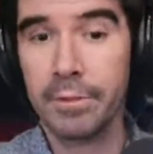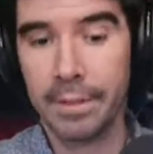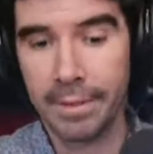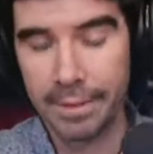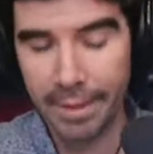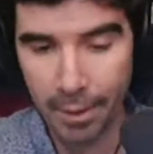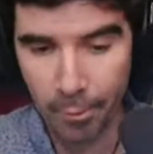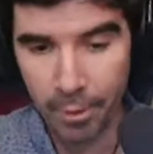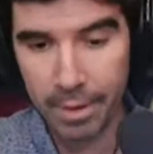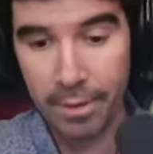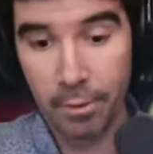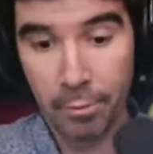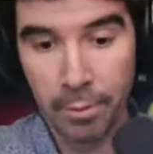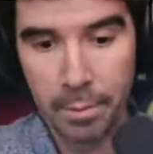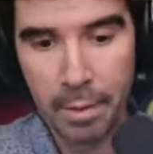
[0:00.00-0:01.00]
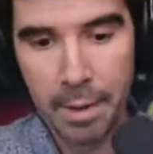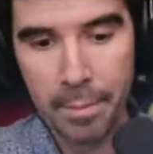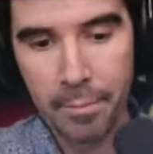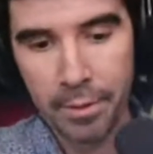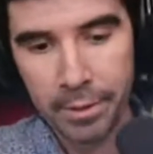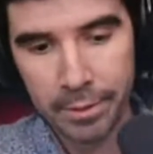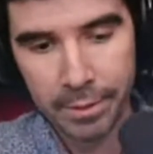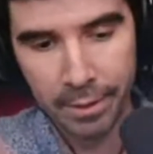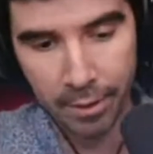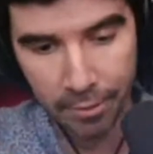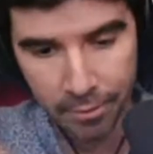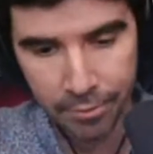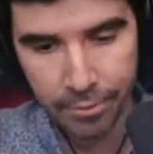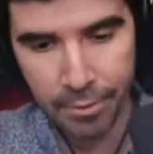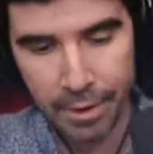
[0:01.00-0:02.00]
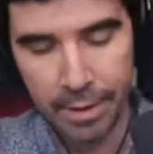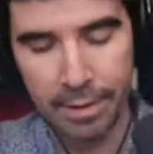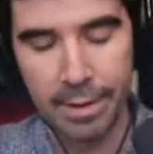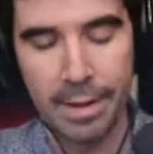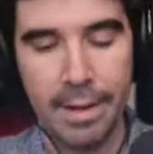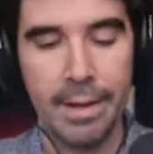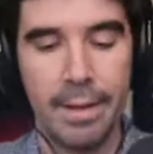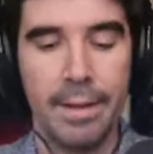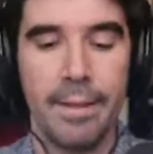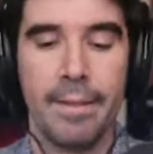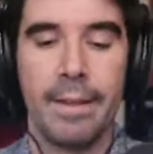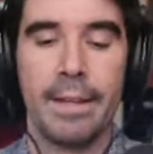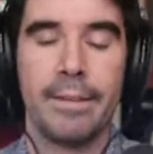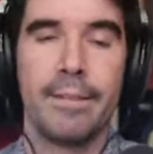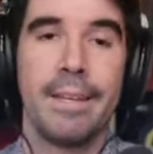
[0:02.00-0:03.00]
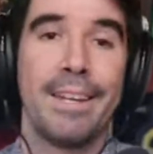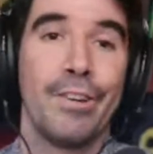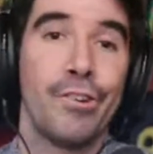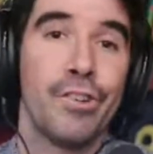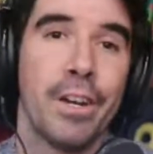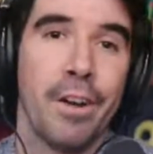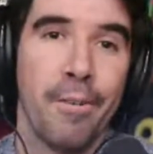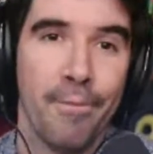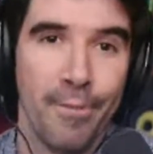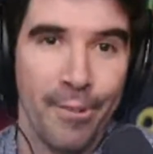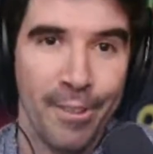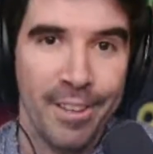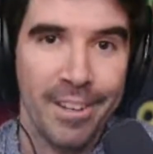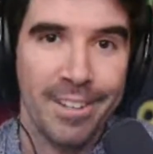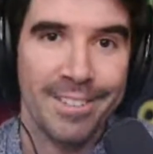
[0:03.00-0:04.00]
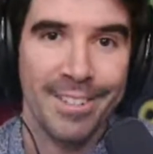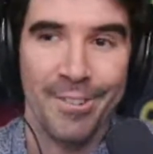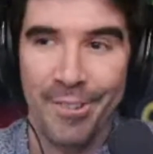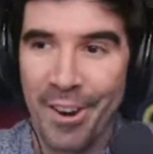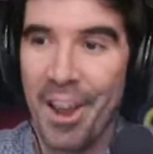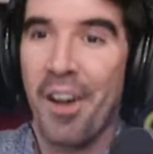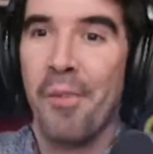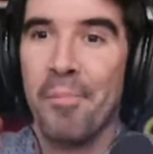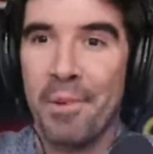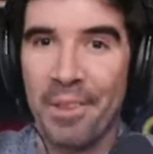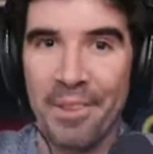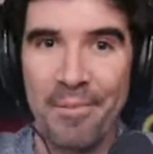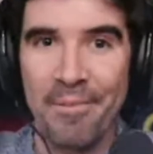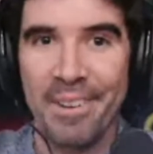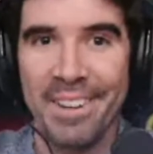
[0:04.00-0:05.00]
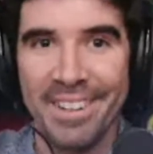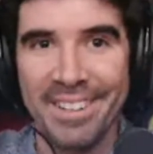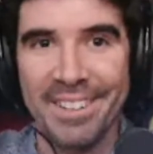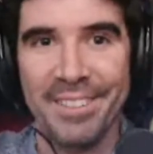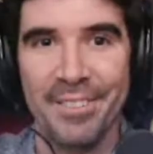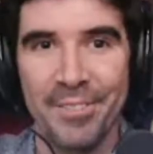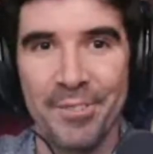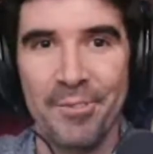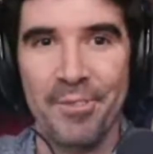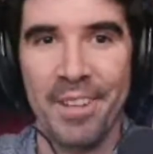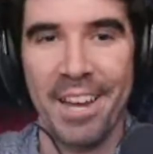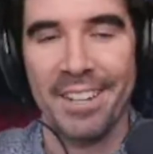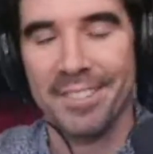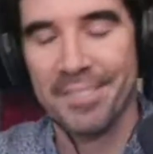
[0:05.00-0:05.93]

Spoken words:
And then that way they'll remember it's another thing that they can check off their list, and you're helping them do that.